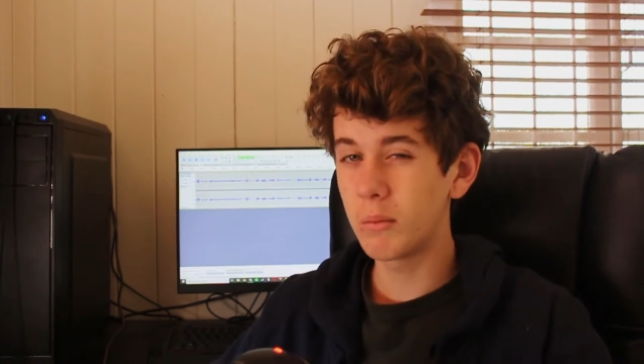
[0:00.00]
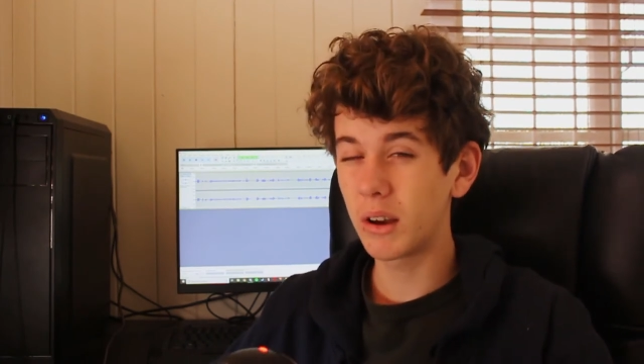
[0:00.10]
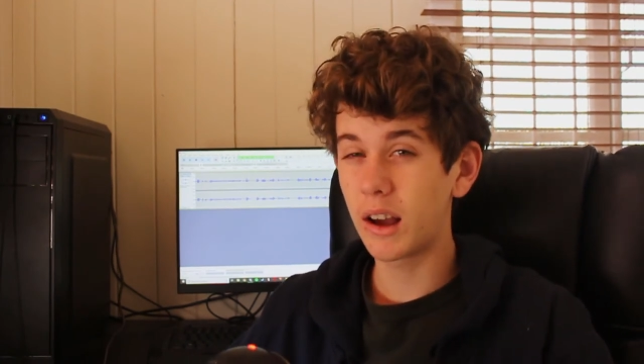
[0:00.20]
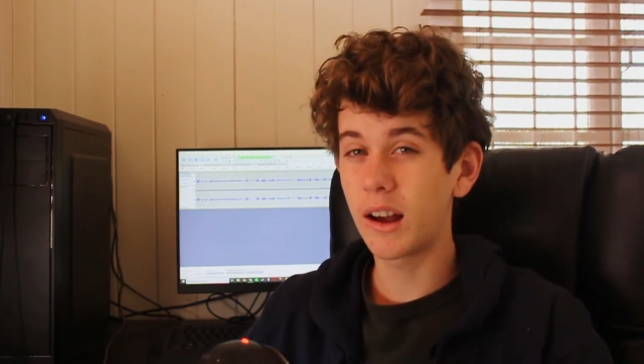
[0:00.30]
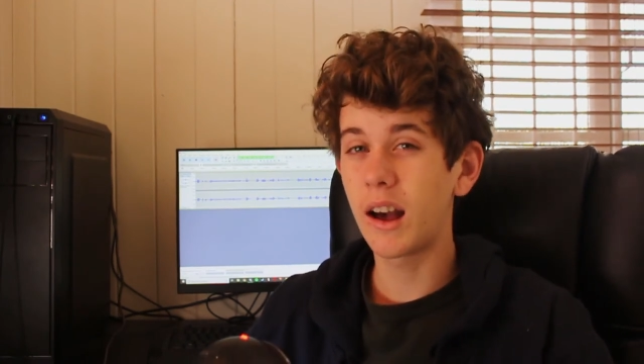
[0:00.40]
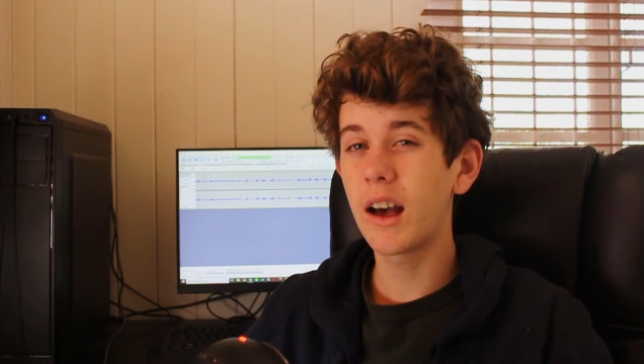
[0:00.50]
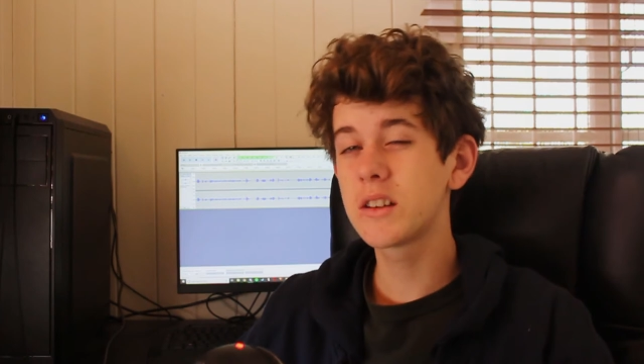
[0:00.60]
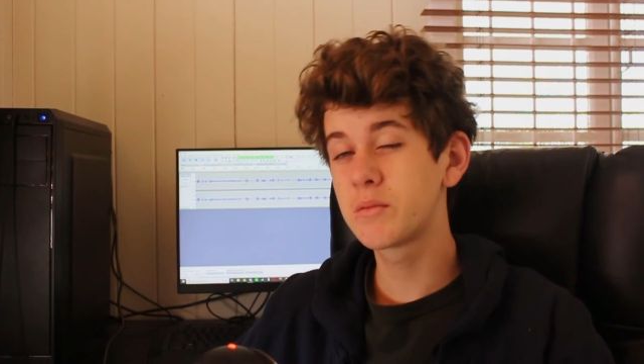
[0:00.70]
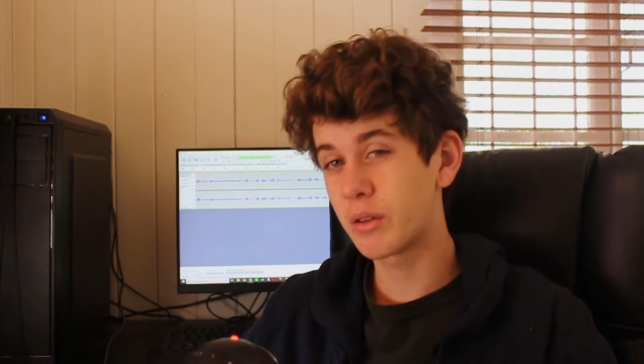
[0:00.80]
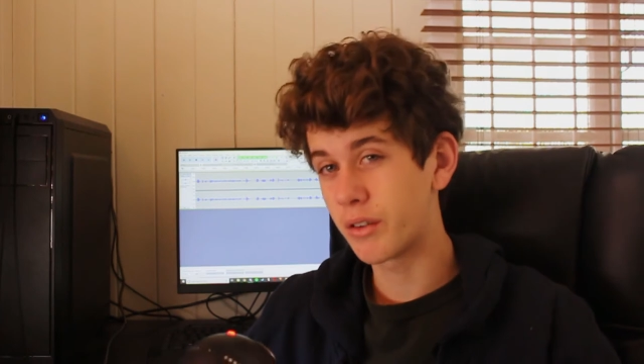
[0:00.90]
But uh,
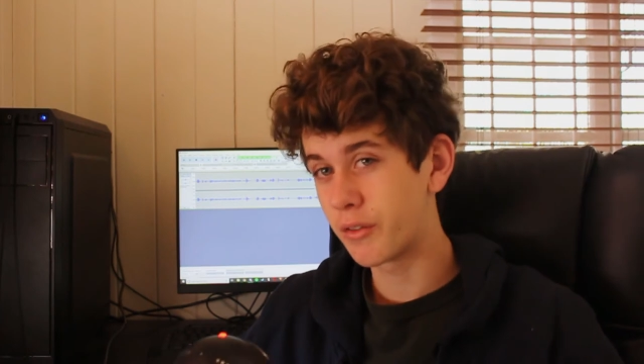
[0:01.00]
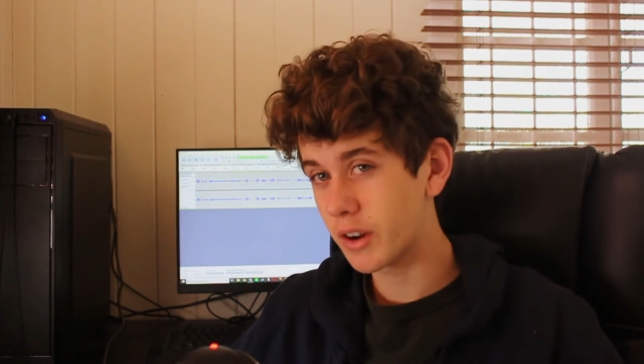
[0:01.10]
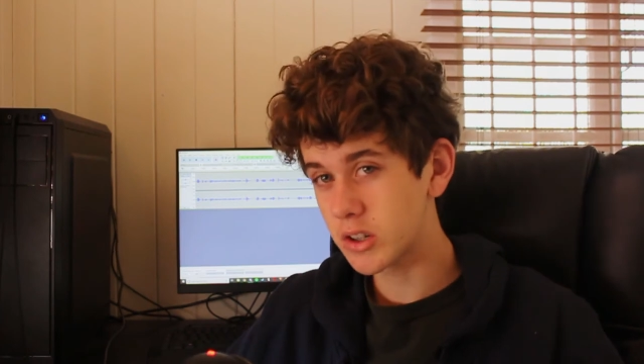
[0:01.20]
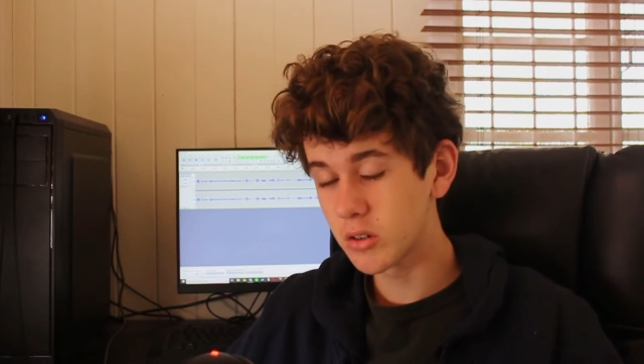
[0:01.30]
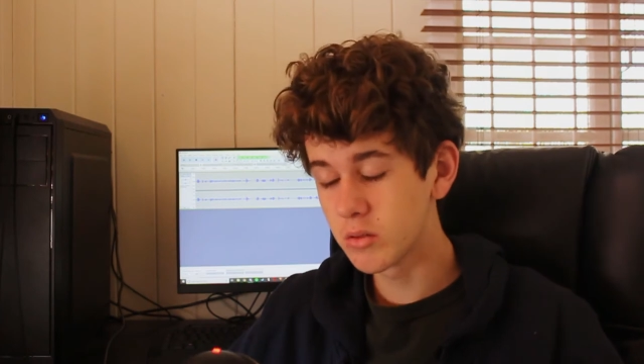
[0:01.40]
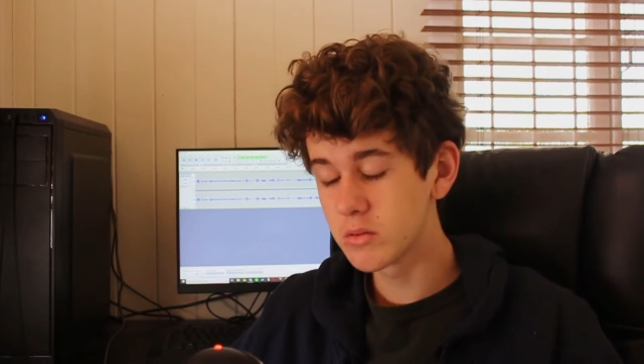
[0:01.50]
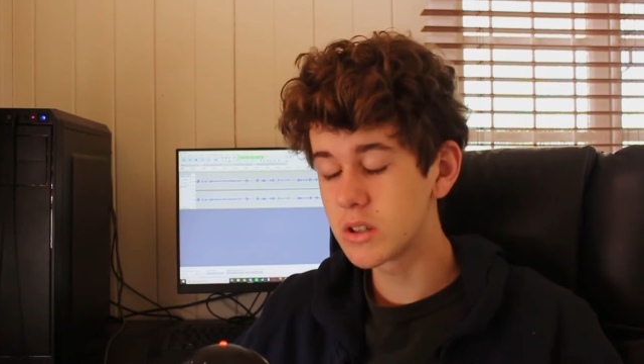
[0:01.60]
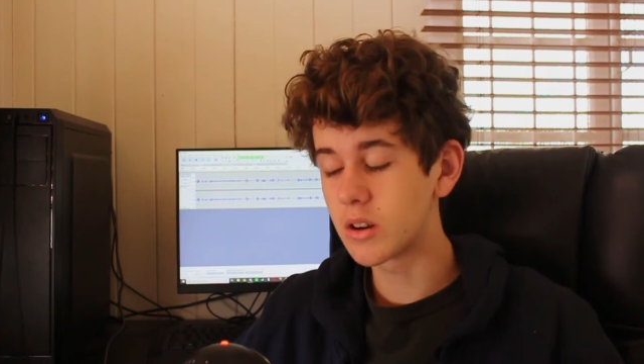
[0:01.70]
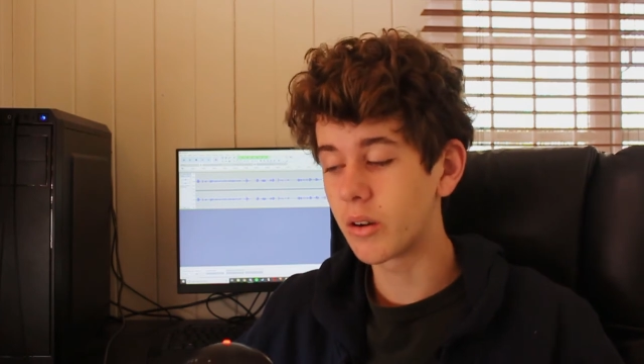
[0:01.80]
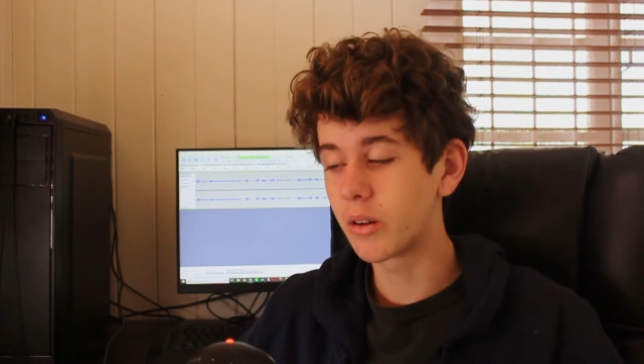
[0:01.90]
us
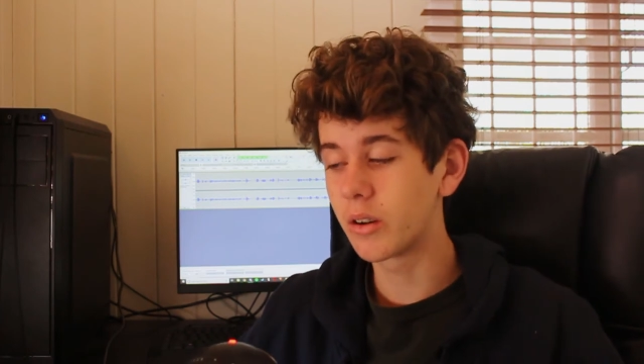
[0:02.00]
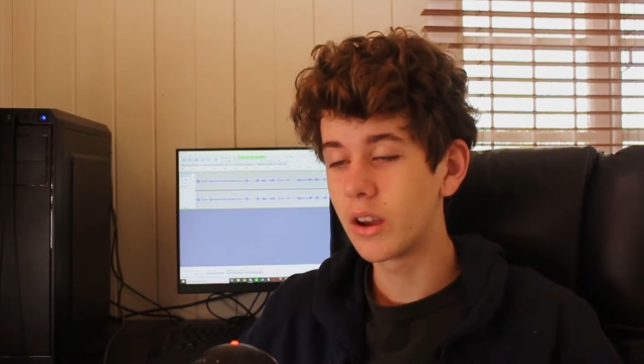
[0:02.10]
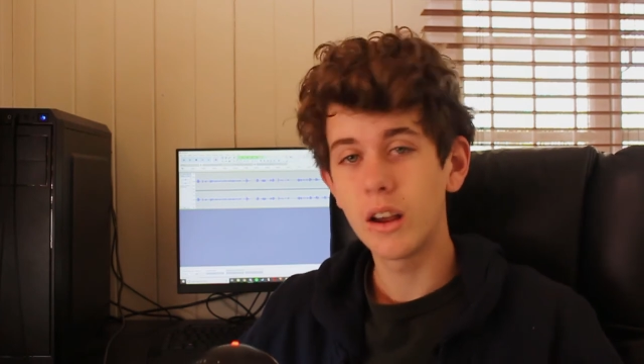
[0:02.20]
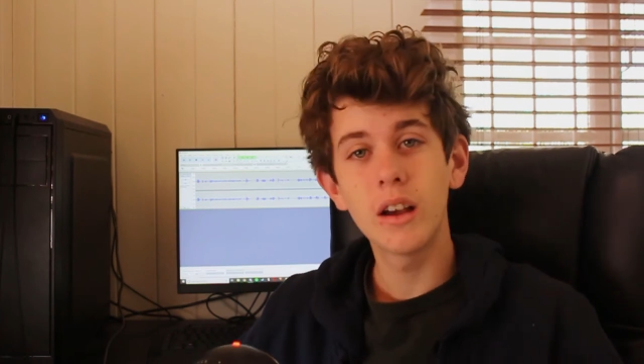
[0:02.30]
professionals know